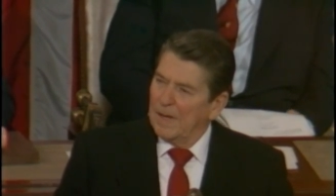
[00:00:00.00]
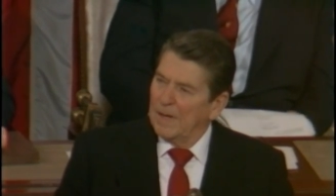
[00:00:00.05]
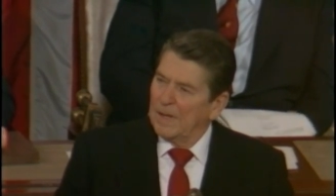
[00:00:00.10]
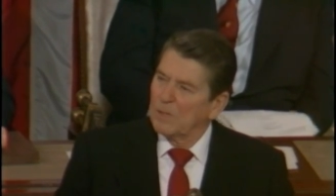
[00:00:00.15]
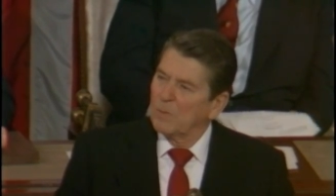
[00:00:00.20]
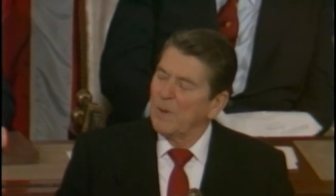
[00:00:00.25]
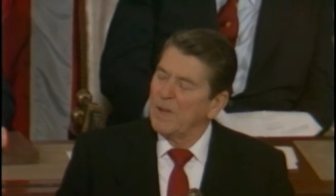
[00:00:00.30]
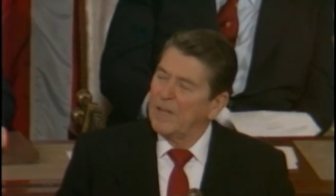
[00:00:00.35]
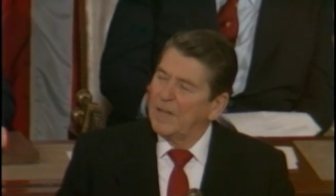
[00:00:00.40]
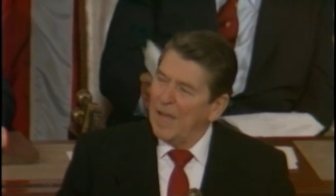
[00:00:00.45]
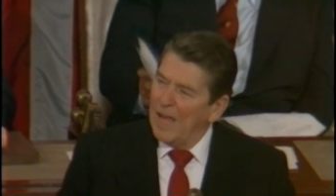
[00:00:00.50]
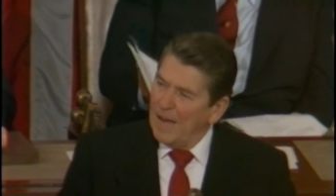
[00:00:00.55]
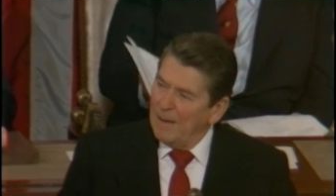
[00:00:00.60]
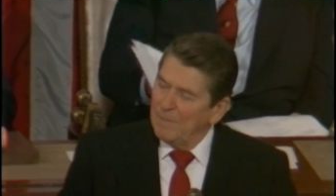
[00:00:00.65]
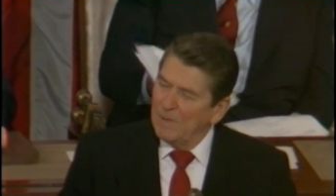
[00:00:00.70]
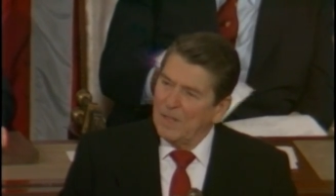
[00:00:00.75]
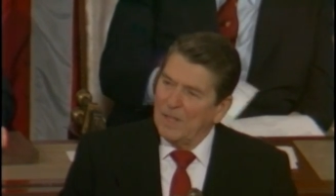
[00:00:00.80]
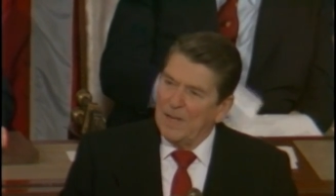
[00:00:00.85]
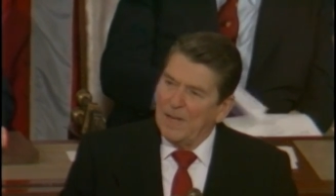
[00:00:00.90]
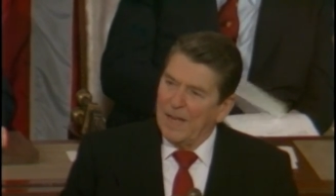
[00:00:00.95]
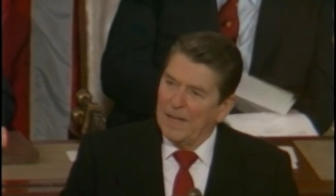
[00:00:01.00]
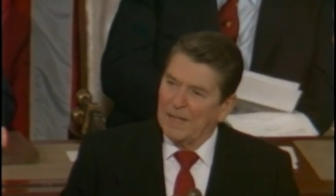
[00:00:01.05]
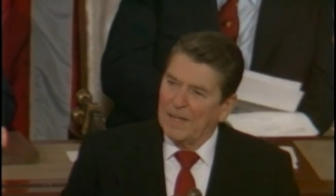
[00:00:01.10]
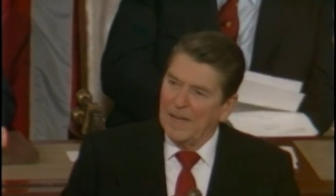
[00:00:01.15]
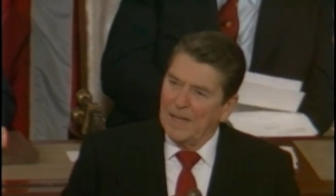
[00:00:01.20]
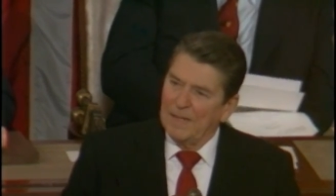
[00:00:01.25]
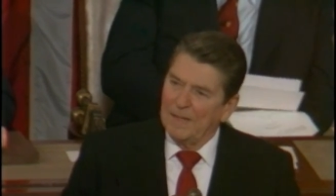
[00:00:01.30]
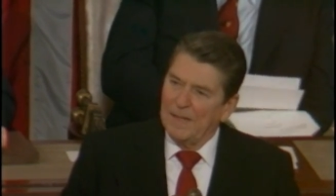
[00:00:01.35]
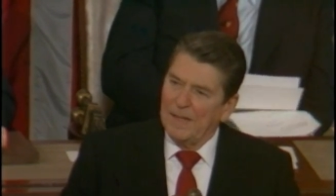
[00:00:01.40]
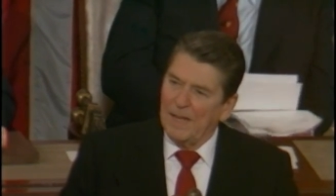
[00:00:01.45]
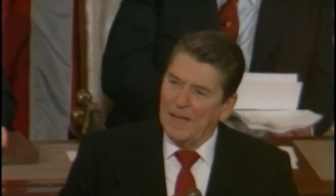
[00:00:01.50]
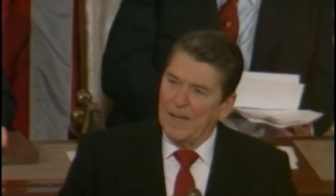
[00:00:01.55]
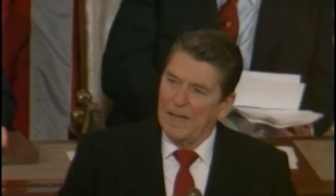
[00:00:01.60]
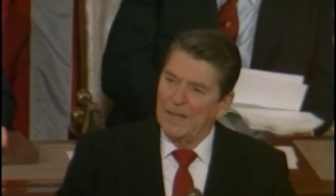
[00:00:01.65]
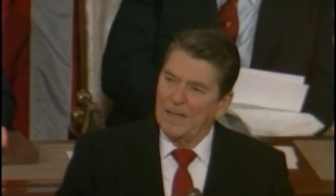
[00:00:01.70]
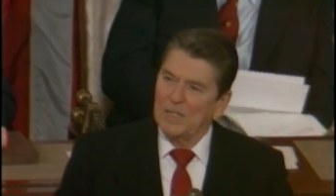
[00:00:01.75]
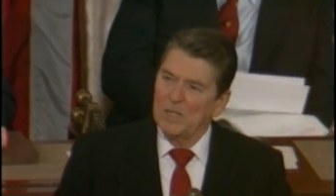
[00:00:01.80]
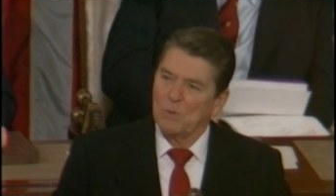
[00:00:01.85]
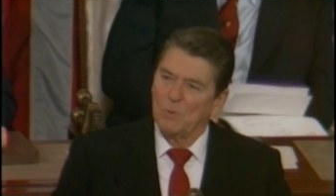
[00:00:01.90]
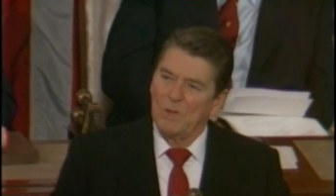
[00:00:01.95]
As we came to the decade of the
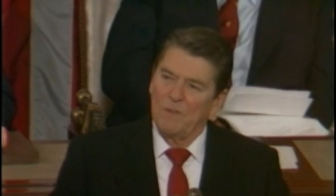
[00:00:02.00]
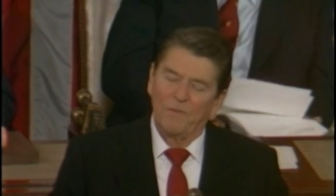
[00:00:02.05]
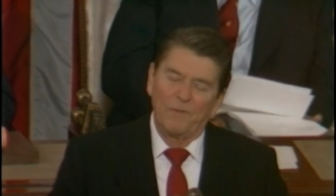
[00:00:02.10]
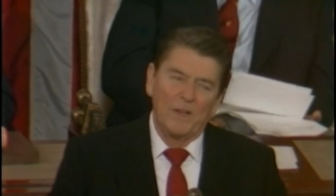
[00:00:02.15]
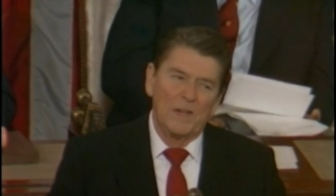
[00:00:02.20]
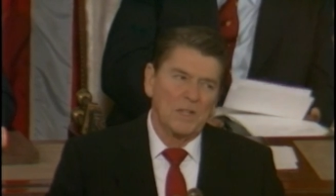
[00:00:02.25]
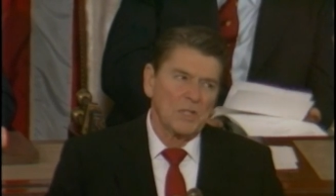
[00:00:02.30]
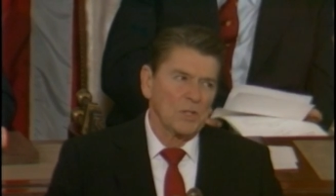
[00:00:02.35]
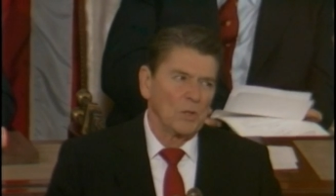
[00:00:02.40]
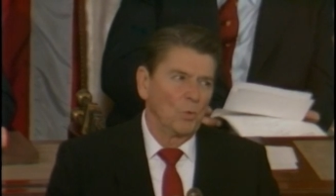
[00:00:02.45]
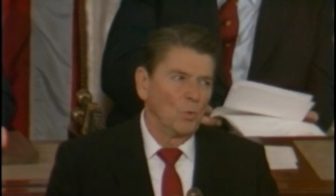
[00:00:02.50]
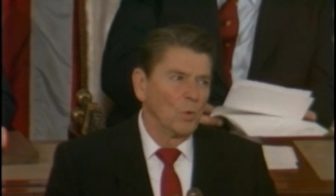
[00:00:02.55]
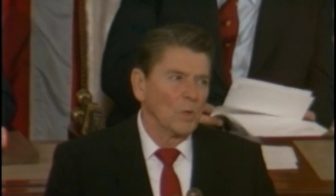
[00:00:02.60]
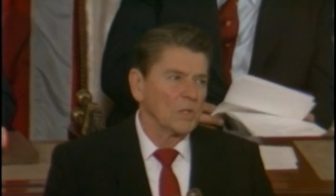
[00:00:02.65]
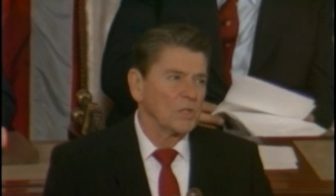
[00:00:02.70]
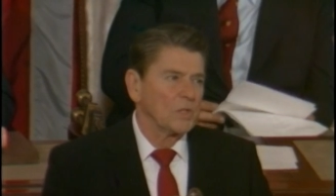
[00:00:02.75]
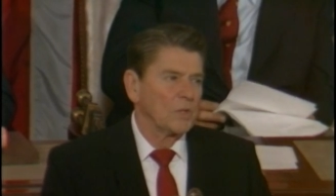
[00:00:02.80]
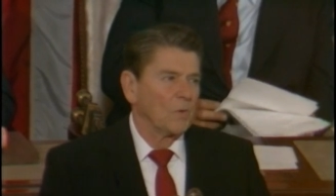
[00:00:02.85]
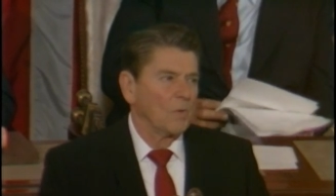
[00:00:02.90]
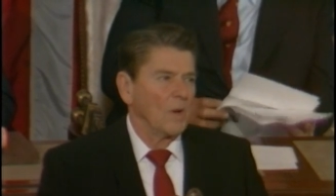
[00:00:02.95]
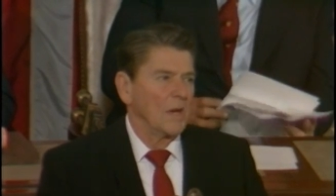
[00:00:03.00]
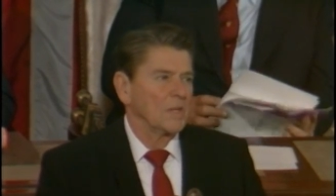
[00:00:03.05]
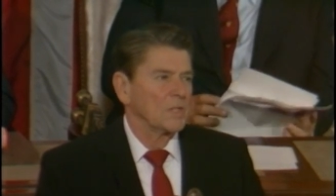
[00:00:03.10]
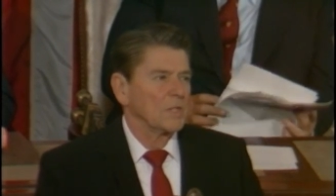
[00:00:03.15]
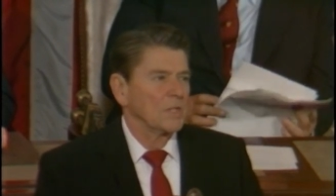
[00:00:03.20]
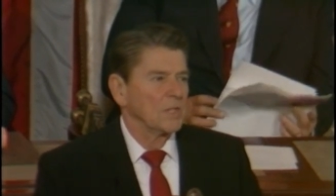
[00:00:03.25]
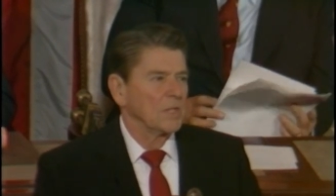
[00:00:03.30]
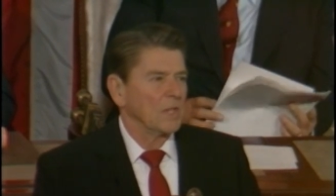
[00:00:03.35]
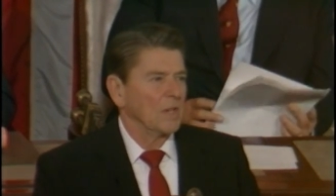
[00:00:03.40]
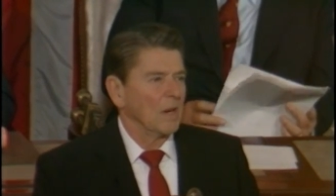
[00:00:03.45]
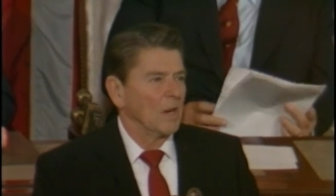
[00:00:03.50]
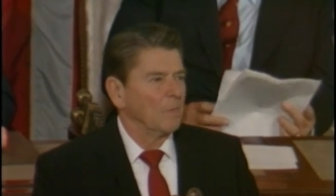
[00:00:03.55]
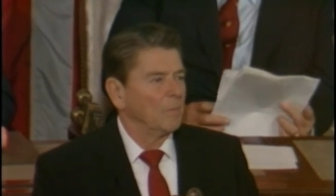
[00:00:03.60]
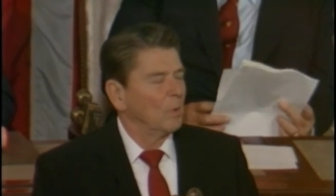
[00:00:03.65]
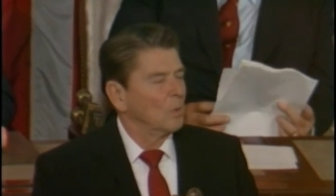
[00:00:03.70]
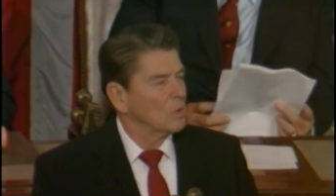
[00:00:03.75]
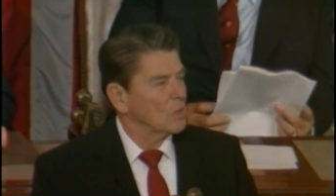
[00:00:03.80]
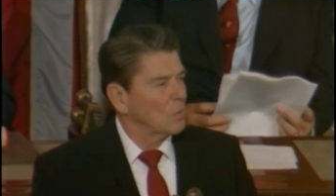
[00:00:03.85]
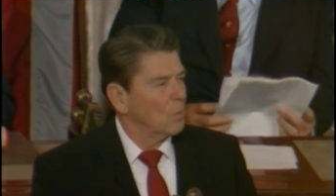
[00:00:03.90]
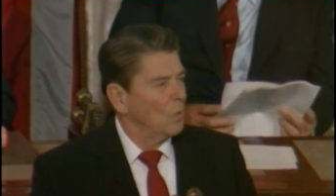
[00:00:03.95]
80s, we faced the worst crisis in our
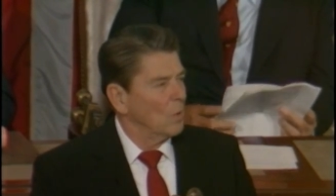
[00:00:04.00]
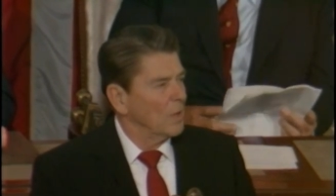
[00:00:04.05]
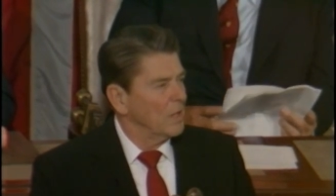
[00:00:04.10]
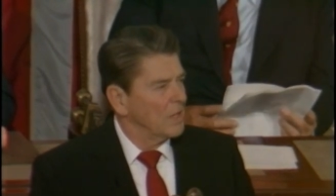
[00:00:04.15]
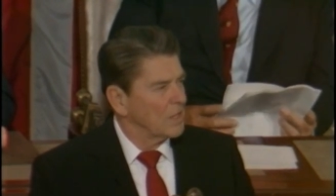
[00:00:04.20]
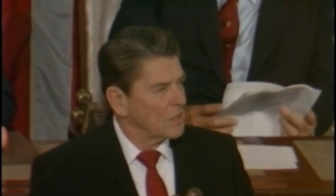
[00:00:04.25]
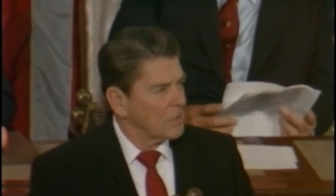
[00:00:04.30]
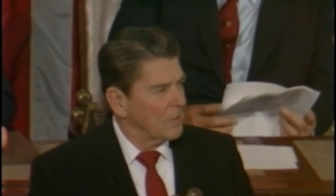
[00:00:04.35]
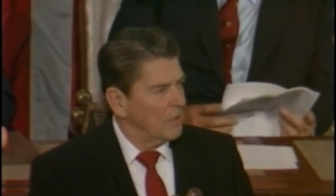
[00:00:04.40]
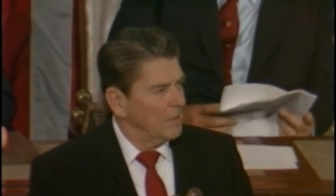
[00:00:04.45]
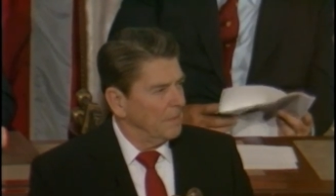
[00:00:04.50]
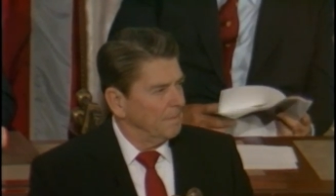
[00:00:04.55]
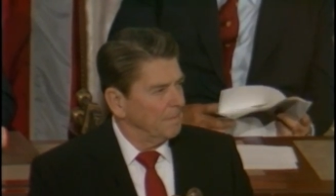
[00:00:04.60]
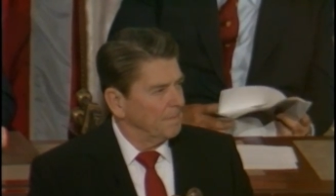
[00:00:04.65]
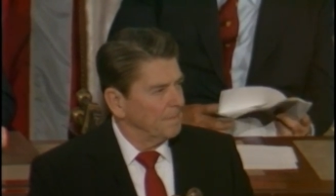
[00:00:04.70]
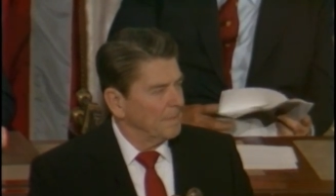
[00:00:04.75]
post war history.